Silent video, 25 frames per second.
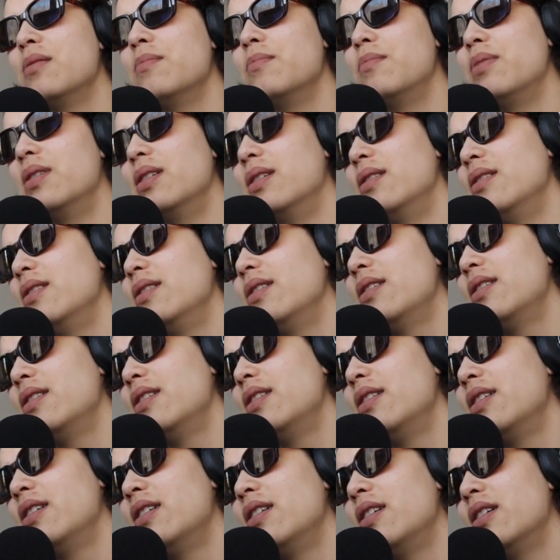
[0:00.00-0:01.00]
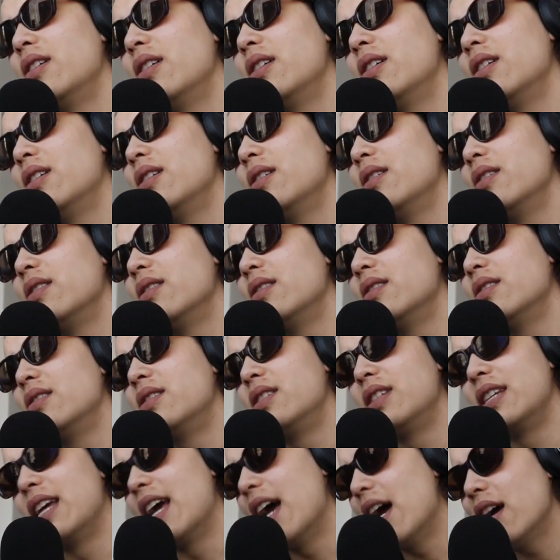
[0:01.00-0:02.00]
But
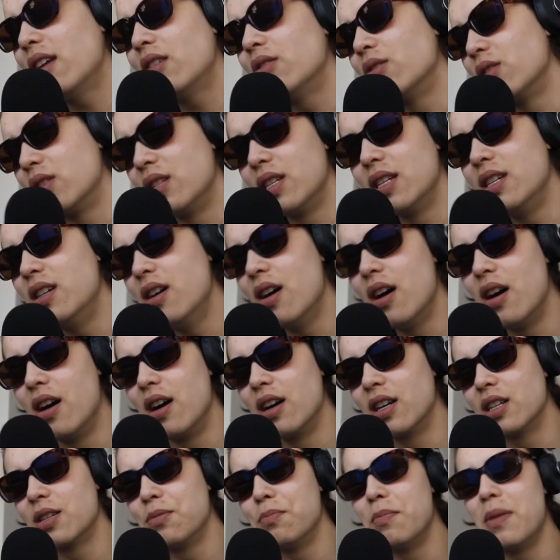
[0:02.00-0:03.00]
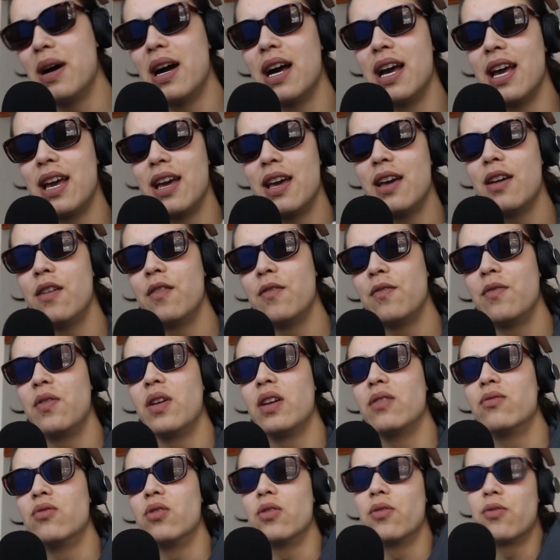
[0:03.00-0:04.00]
Seattle Seahawks, my
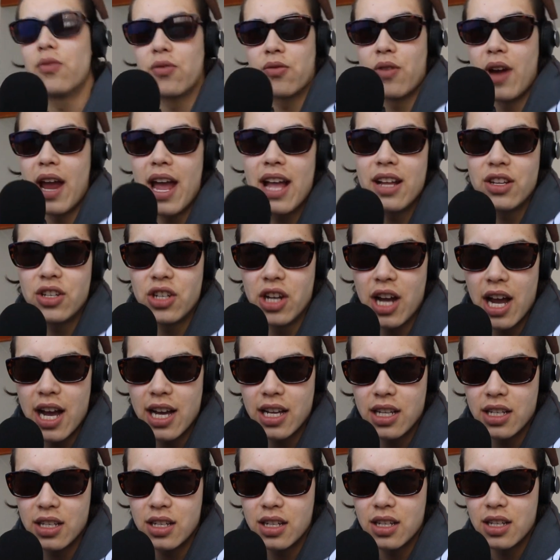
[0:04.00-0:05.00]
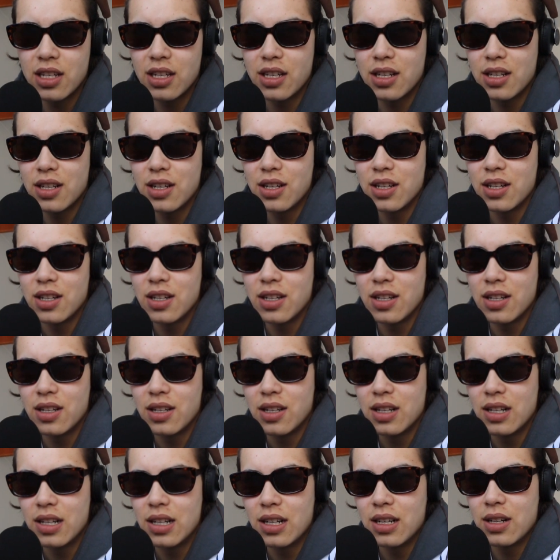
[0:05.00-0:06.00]
favorite franchise,
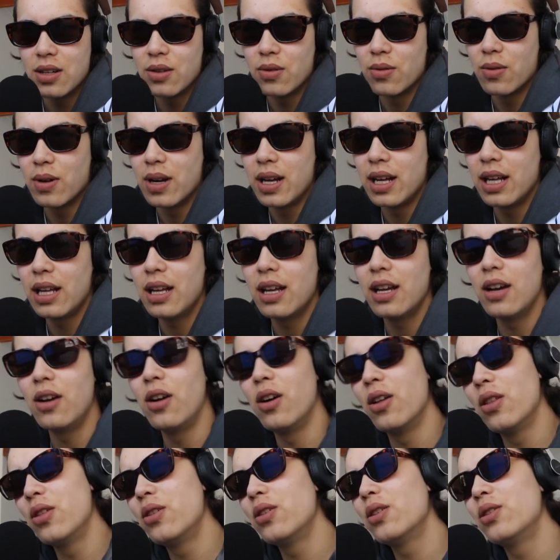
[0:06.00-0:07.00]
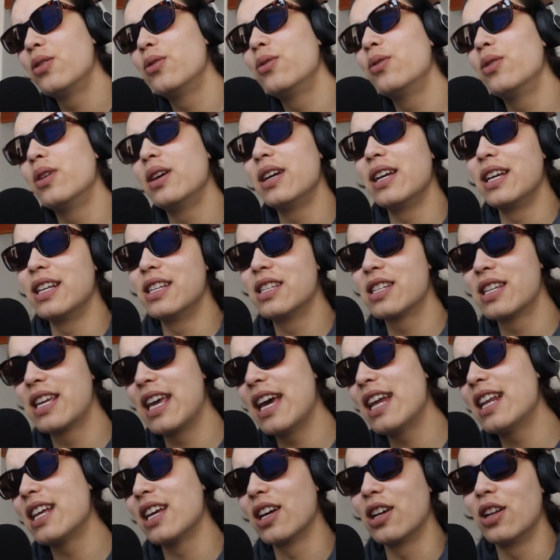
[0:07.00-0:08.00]
right? Although it's
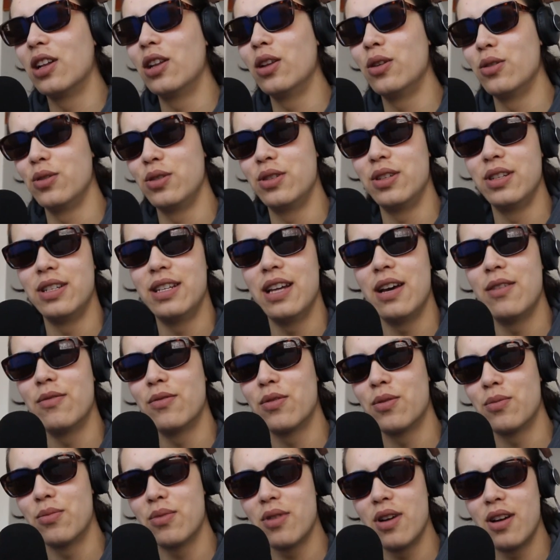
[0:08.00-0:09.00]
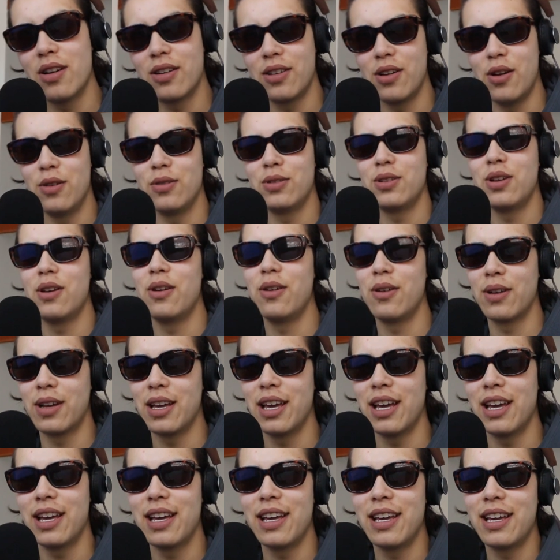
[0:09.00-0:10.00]
getting close to Denver Broncos,
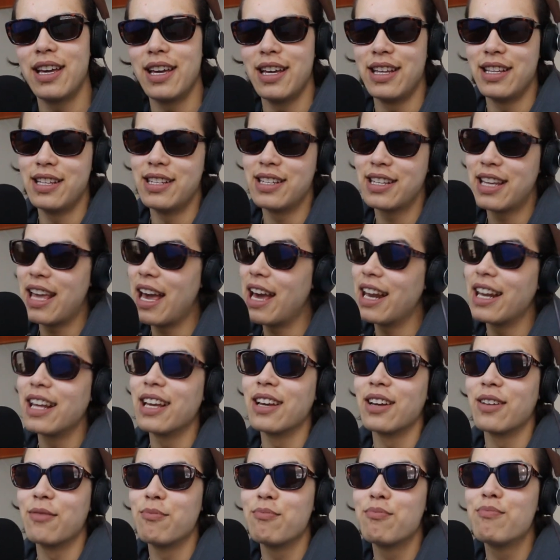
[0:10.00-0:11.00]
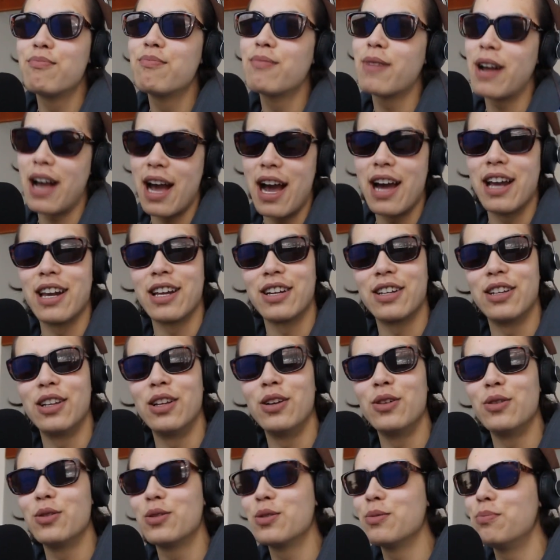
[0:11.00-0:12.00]
okay? It's getting kind of
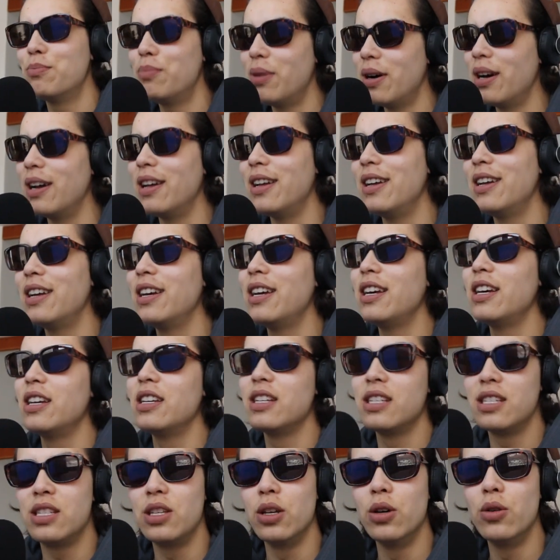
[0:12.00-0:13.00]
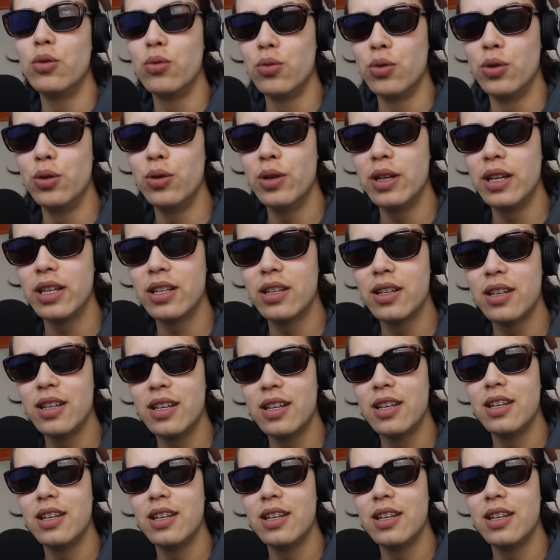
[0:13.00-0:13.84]
close, but still rooting